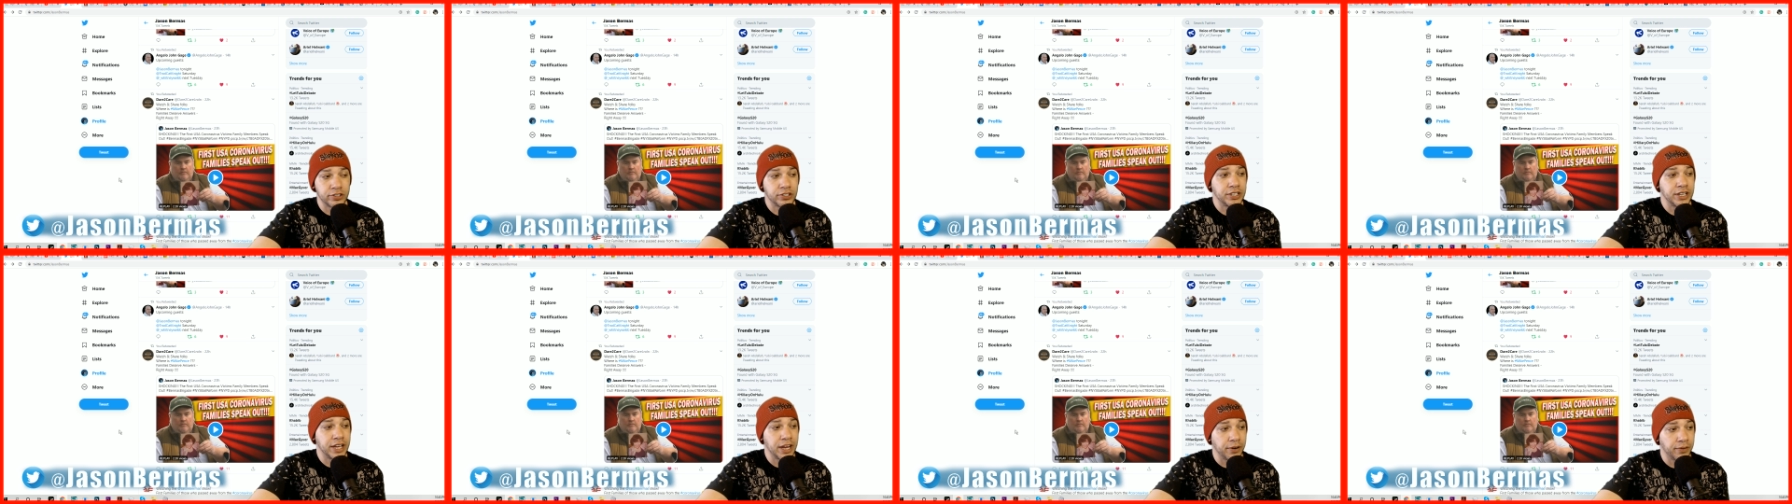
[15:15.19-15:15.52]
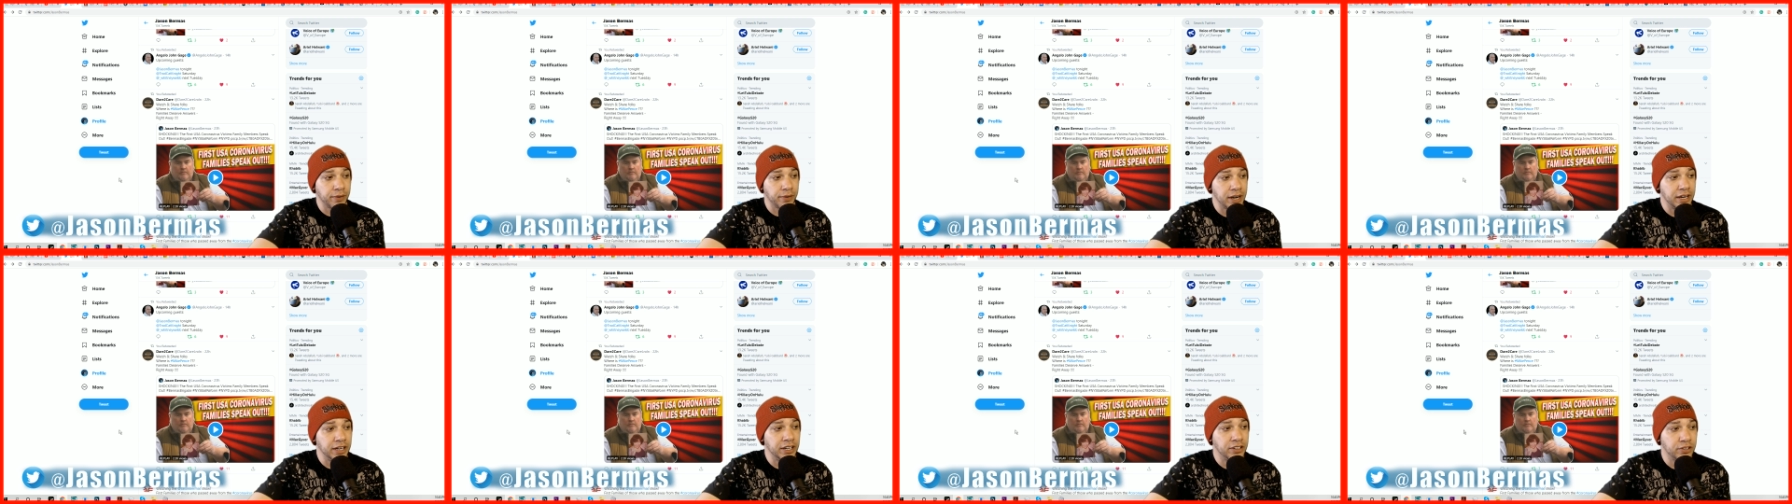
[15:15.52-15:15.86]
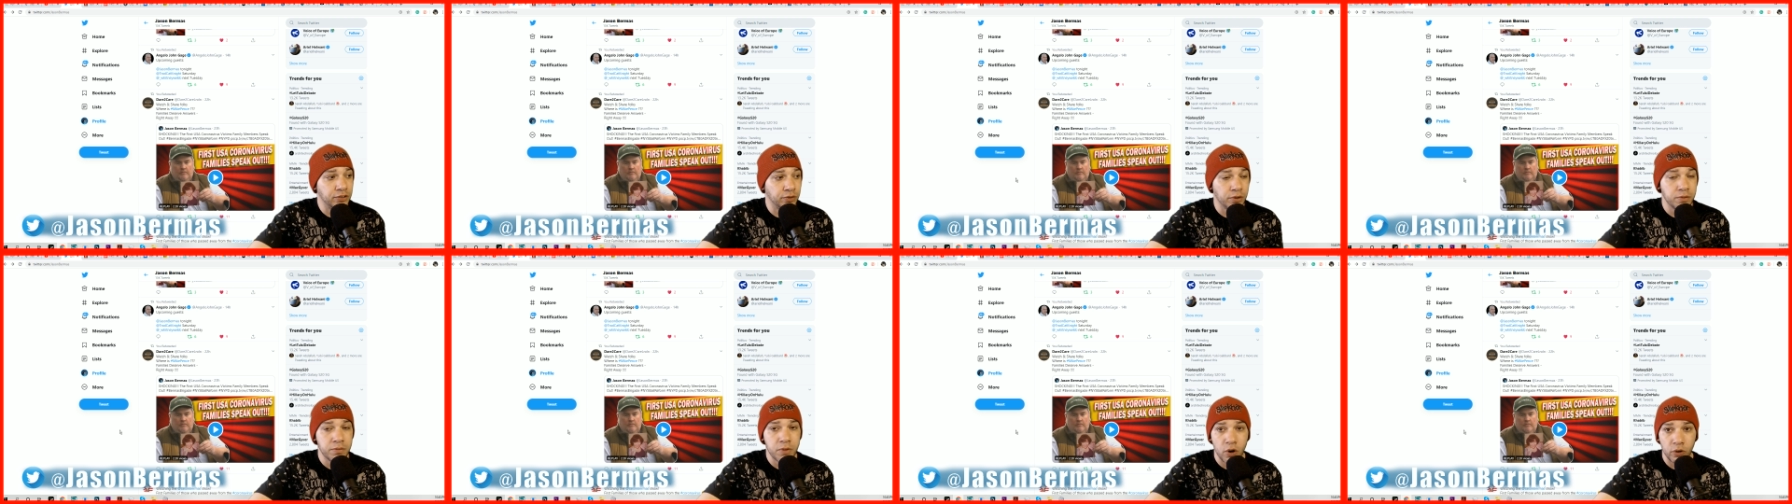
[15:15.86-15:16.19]
to get ready to
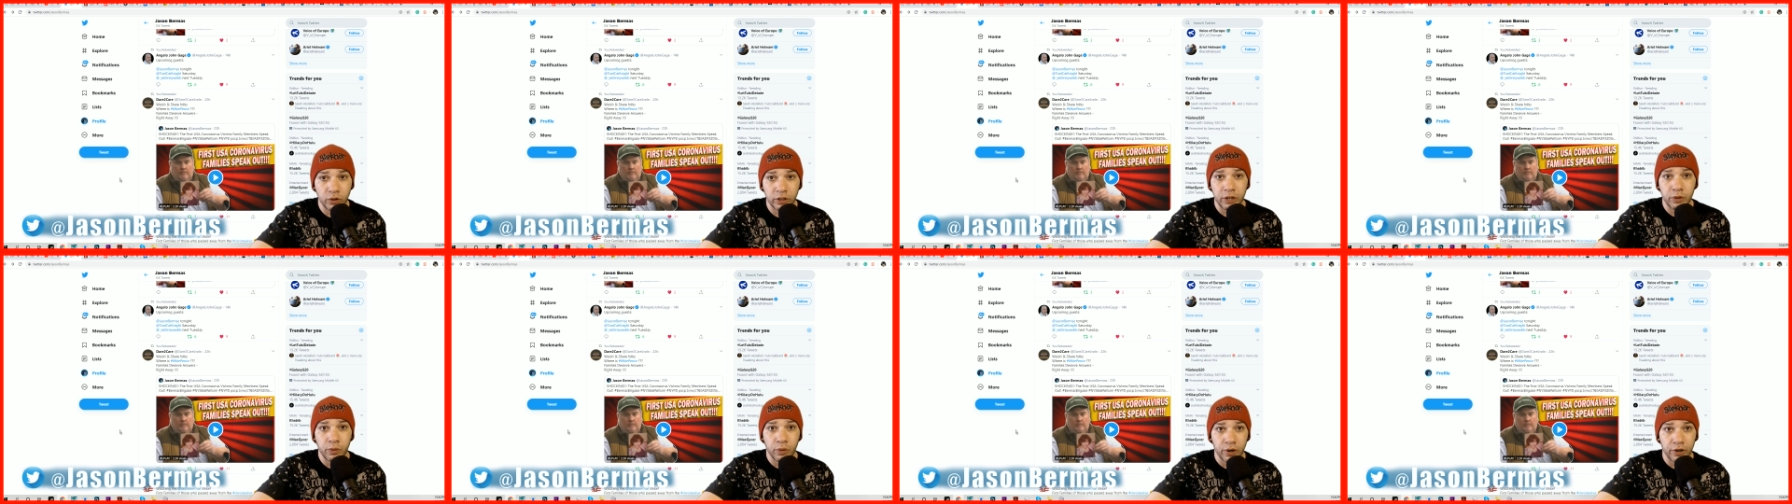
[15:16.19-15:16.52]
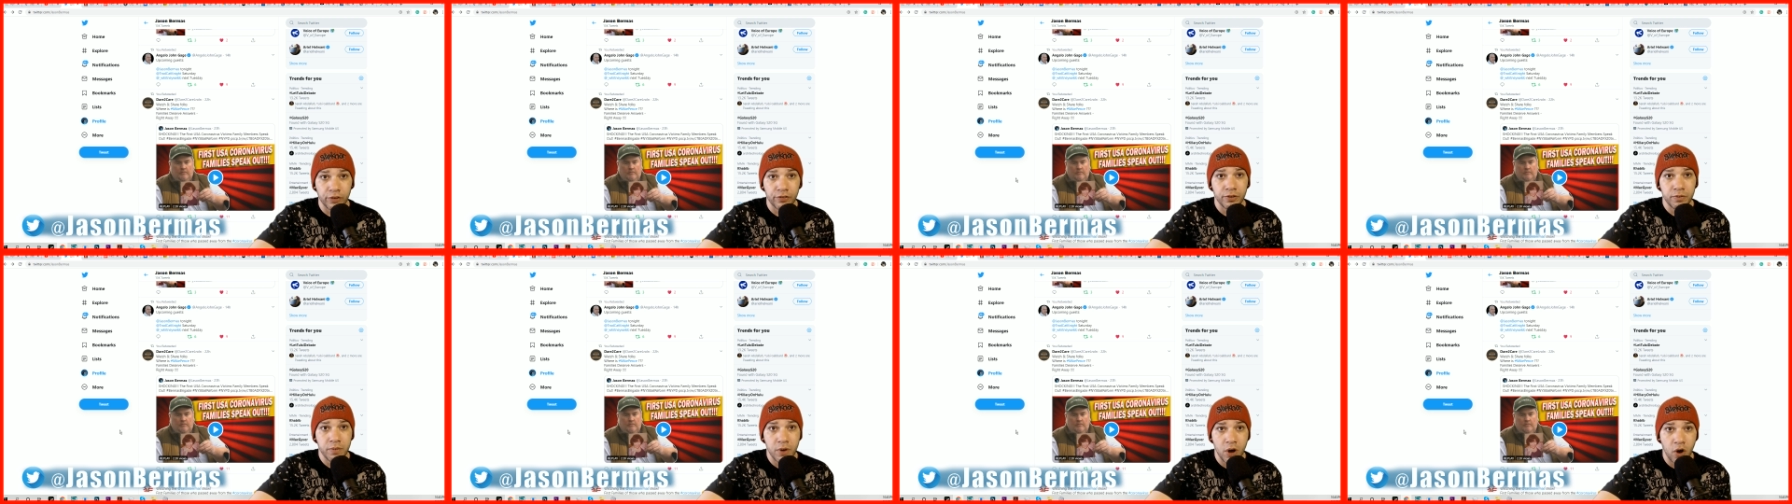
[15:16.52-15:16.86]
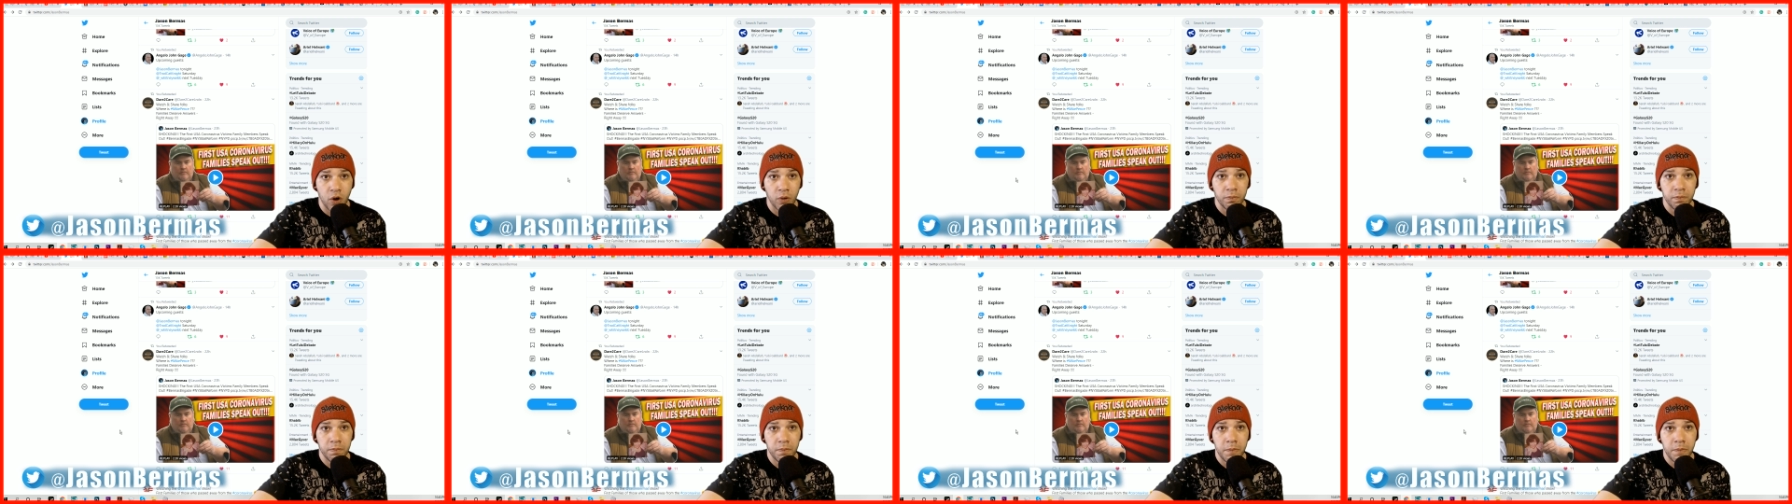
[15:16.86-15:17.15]
remotely work from home.